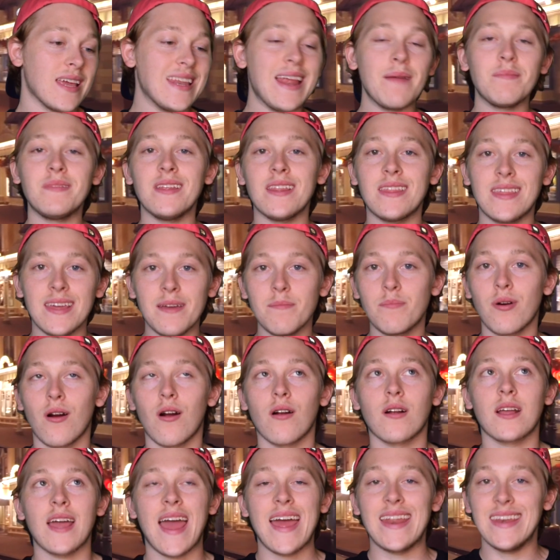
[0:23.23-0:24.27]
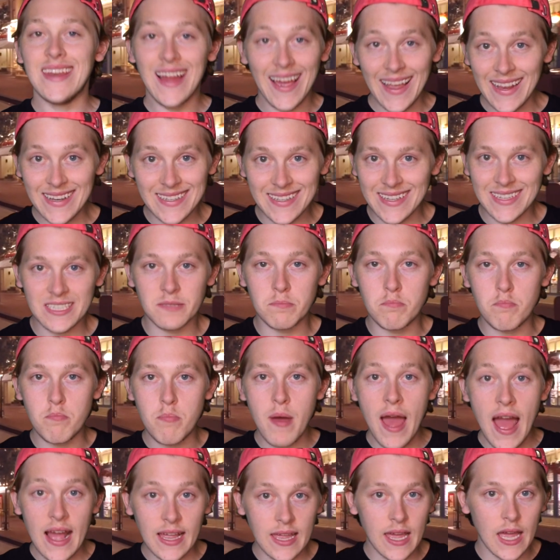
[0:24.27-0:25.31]
An empty theme park at night is
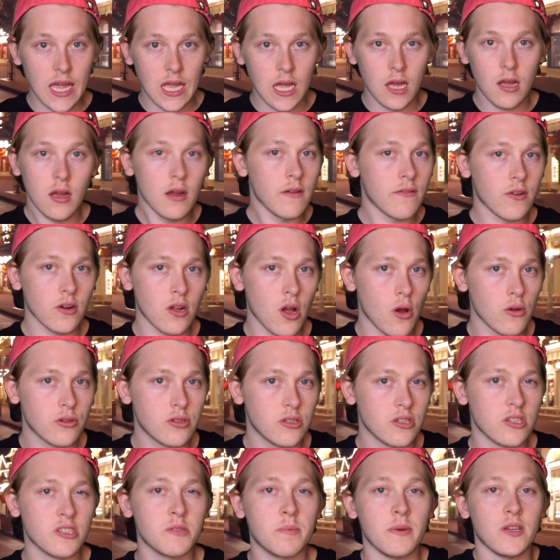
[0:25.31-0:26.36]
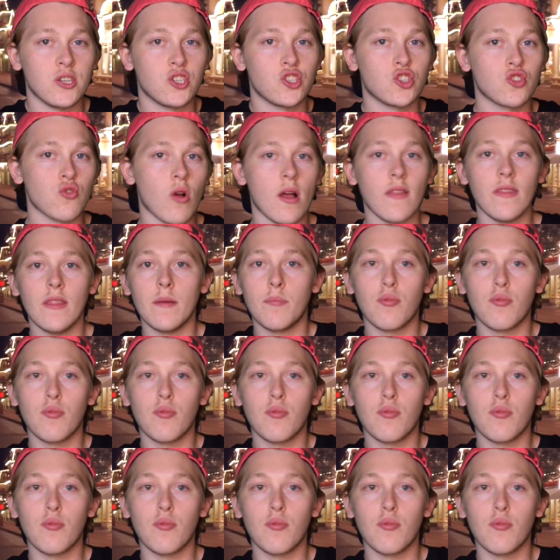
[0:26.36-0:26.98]
begging for ghosts to just be strutting the